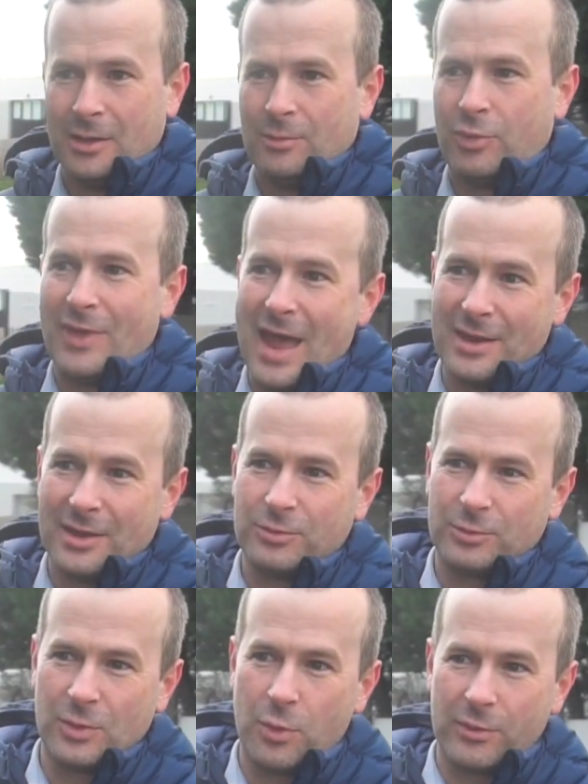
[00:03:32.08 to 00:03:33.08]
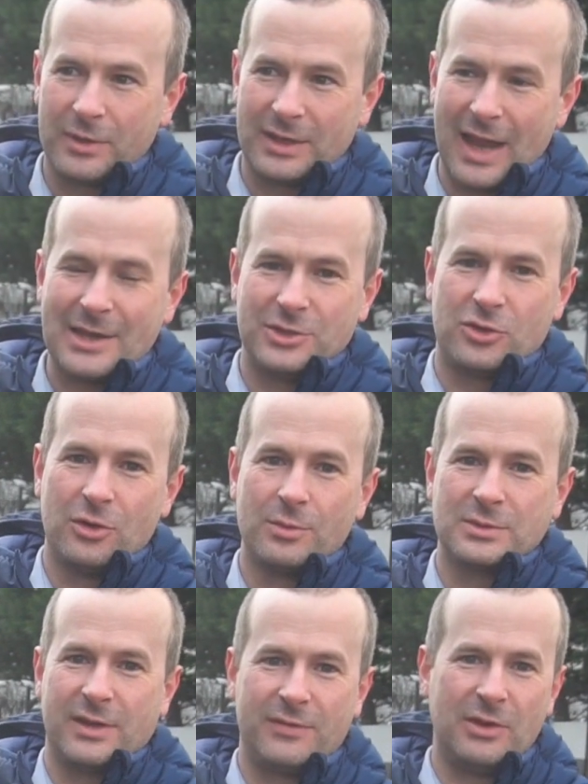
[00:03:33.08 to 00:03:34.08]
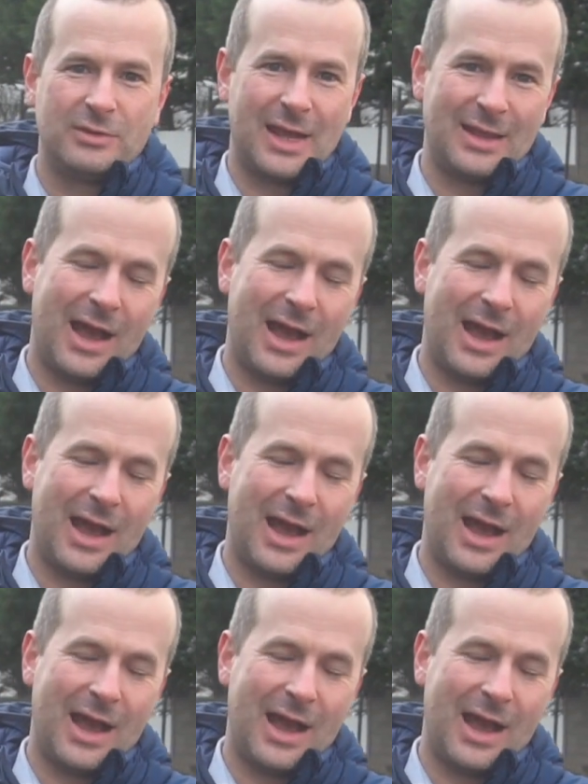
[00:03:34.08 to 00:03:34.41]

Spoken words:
But then the danger comes if you take